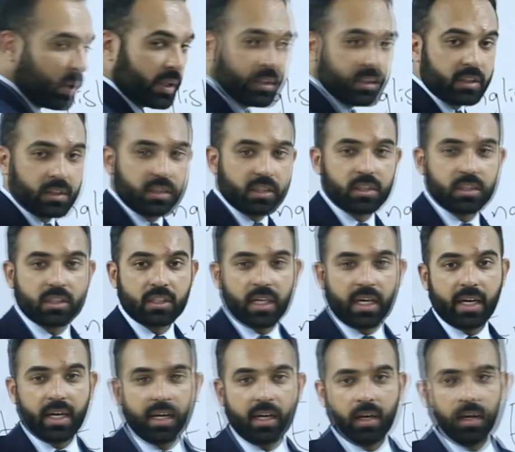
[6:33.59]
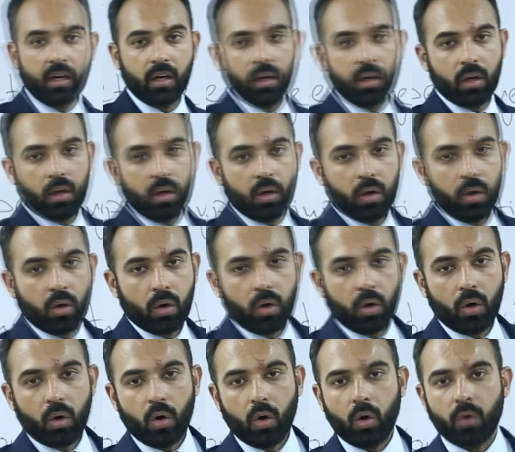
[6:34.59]
what is the style
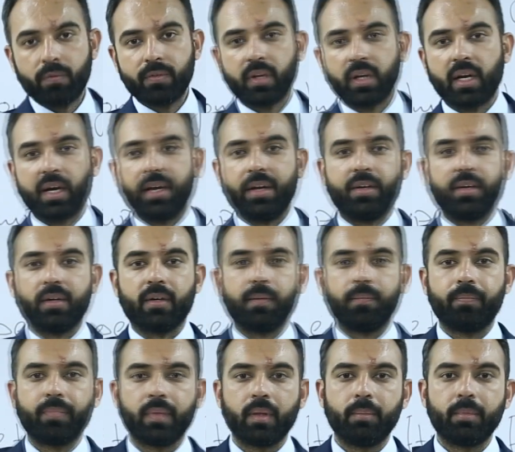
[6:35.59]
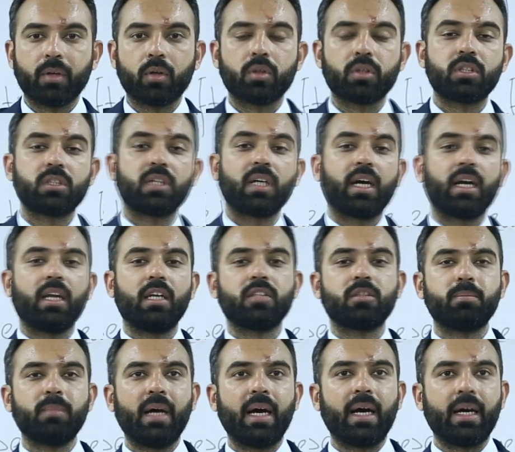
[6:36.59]
of the writer? Because style
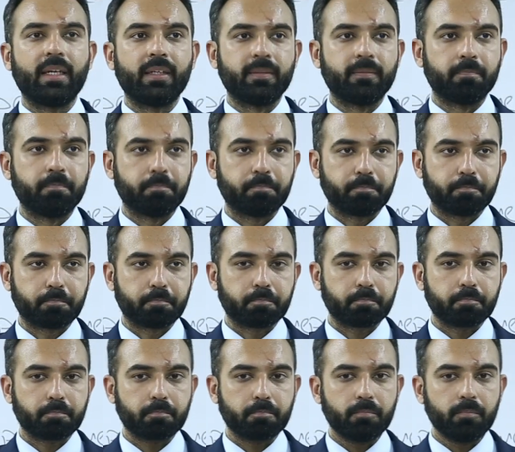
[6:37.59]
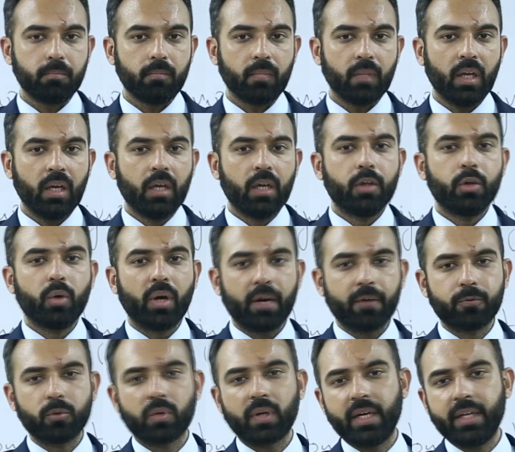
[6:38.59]
is man. You
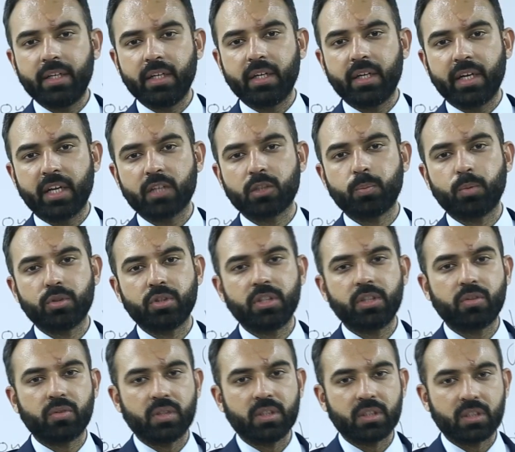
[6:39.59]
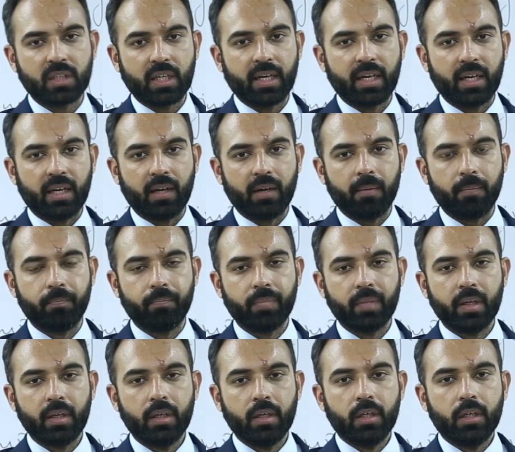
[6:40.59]
have to write in an expository style.
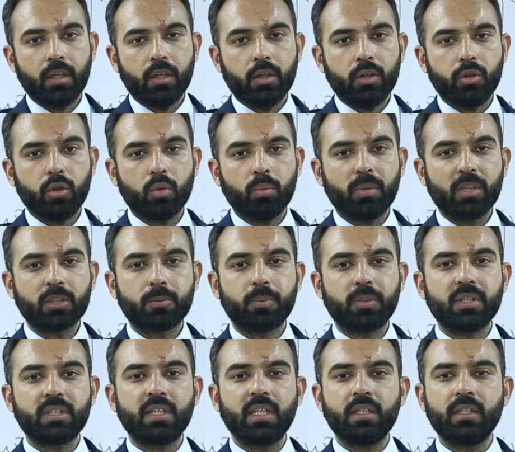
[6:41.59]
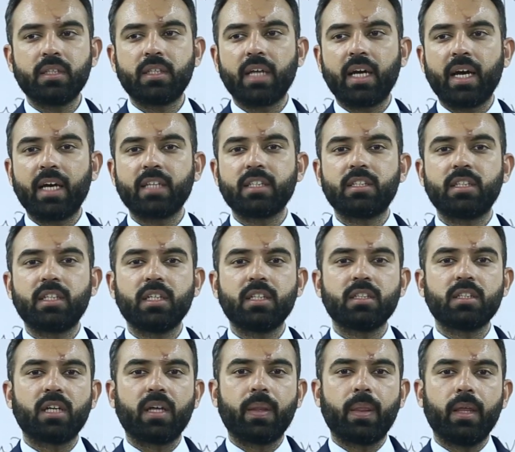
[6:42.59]
You must present as
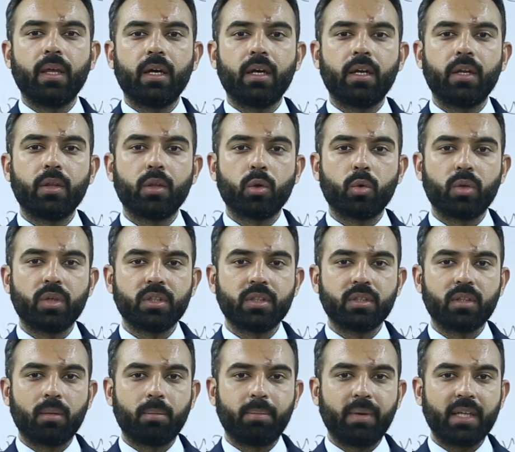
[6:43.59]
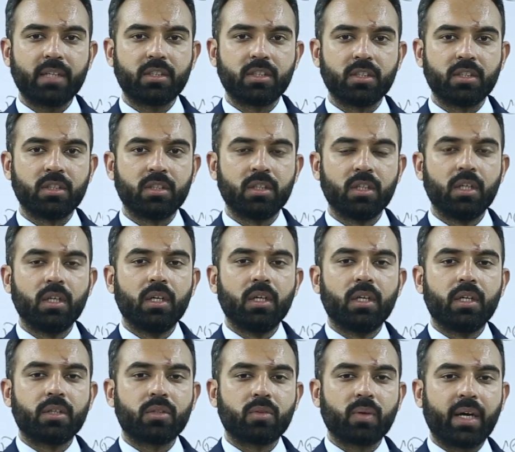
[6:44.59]
things are there in the original passage.
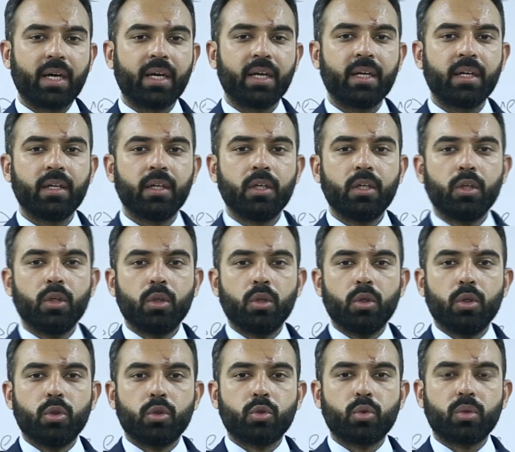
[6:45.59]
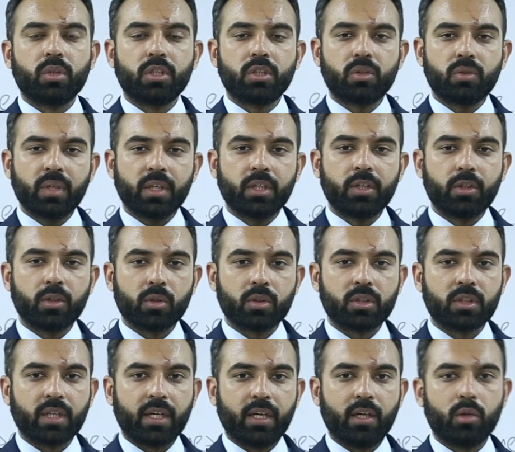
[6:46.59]
Try to restrict your
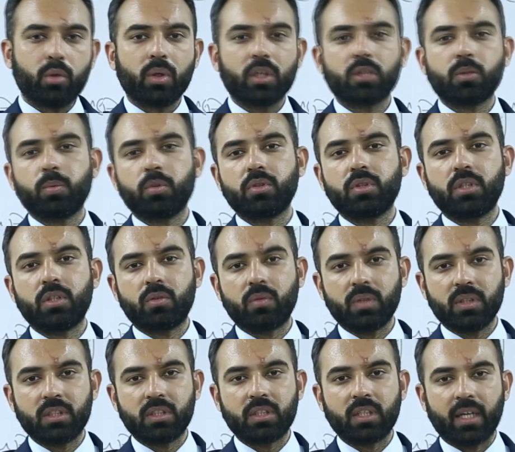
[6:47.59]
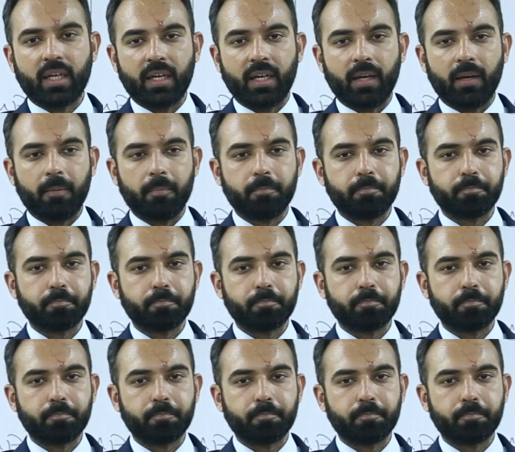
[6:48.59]
style to expository style.